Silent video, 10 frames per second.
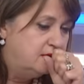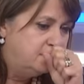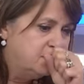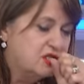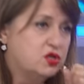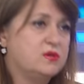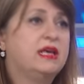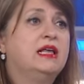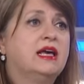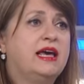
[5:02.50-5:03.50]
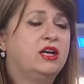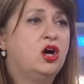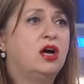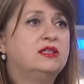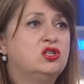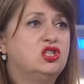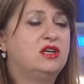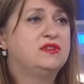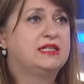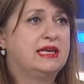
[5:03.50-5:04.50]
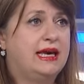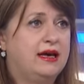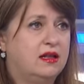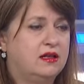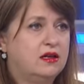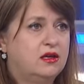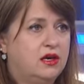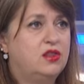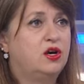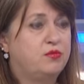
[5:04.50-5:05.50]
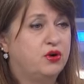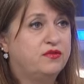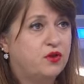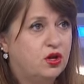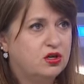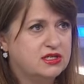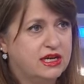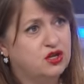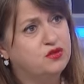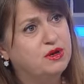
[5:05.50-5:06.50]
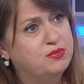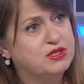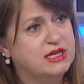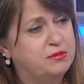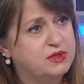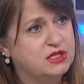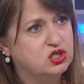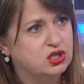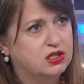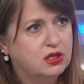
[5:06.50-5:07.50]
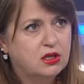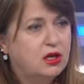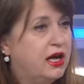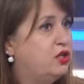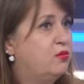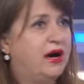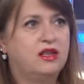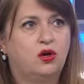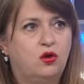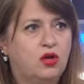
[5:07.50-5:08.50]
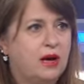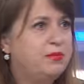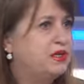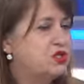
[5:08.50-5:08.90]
excuse me, cannot achieve scale in their portfolios, like a three percent position, and you buy the whole company.